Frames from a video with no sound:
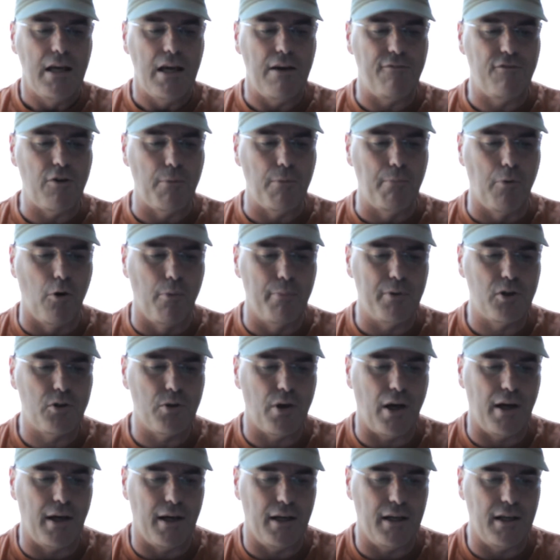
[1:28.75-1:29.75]
If you're born
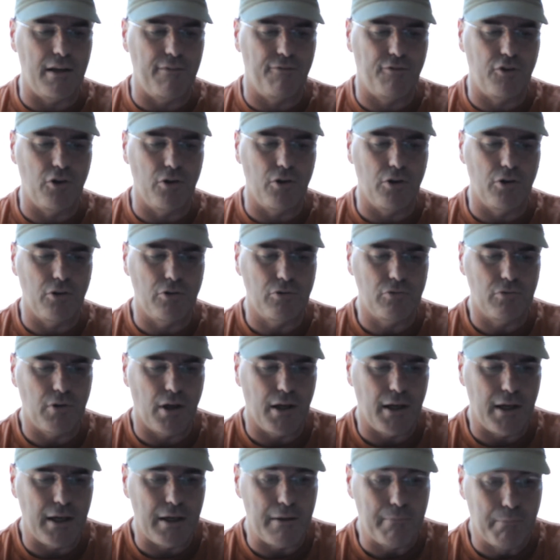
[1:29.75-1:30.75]
between, uh, if
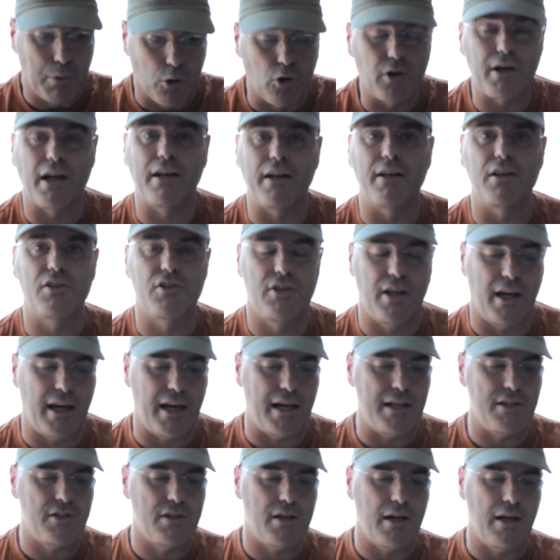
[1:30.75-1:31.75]
you're uh, born under
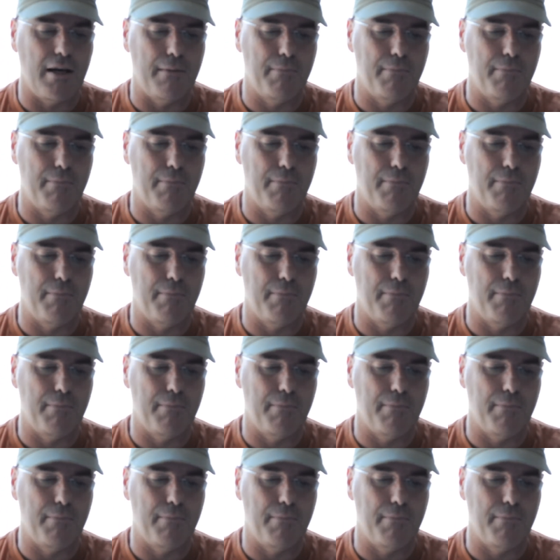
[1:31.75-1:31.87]
Sag,